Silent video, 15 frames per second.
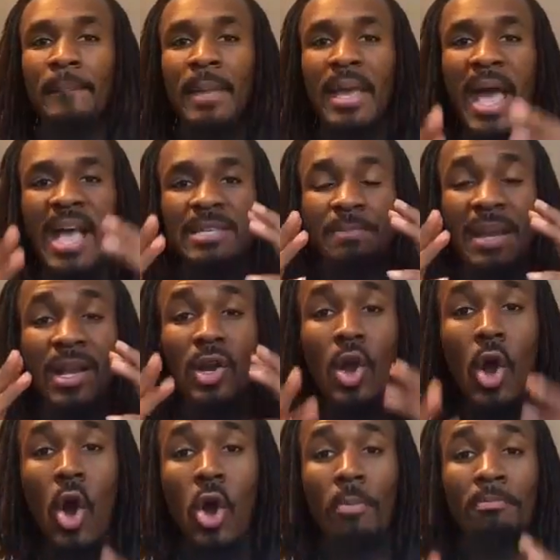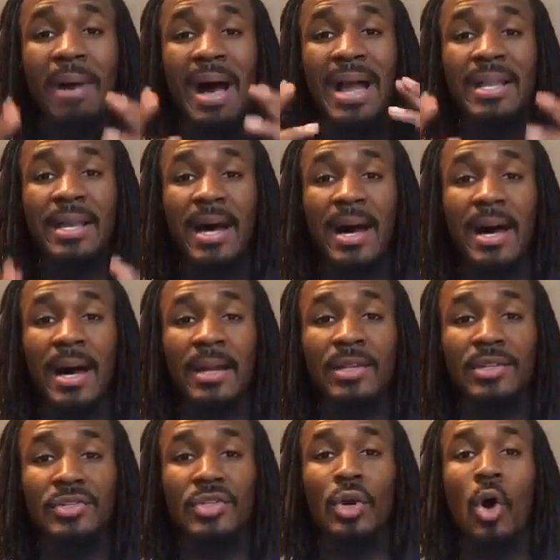has been called by God
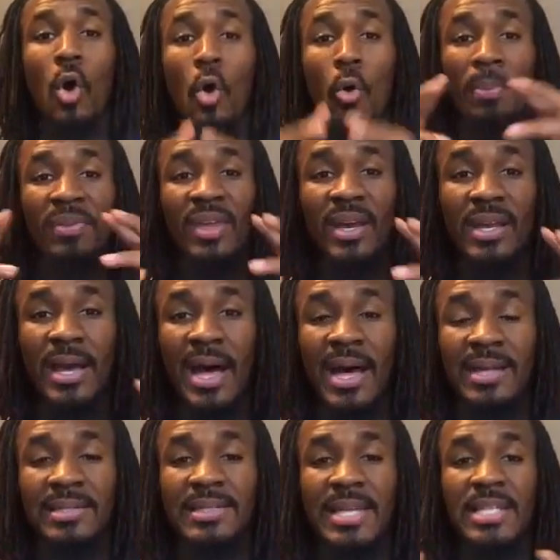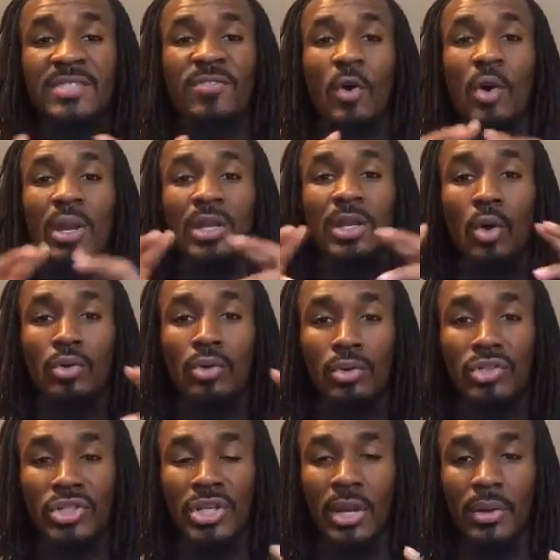to open the context for a local
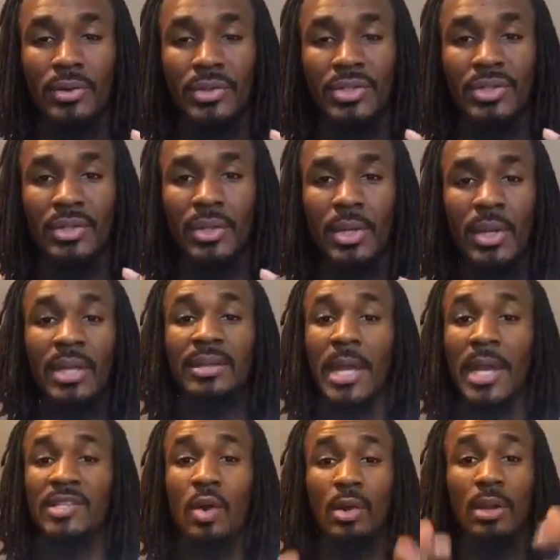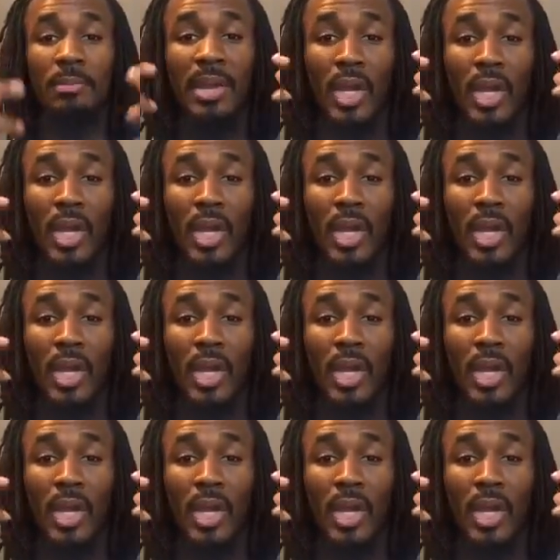church, there's going to be